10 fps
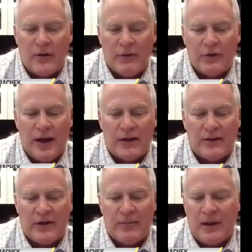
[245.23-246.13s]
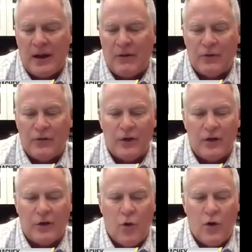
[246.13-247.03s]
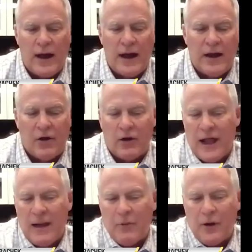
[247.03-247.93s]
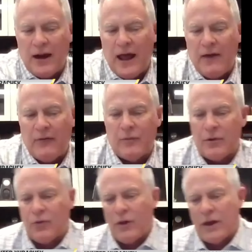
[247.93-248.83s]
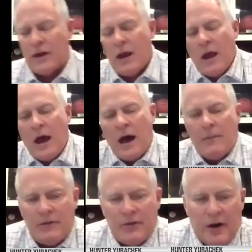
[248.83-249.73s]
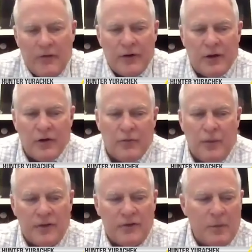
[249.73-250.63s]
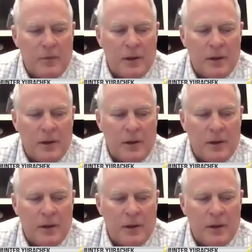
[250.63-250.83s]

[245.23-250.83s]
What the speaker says: That was not something that was a coordinated or collaborated effort between myself and Coach Musselman.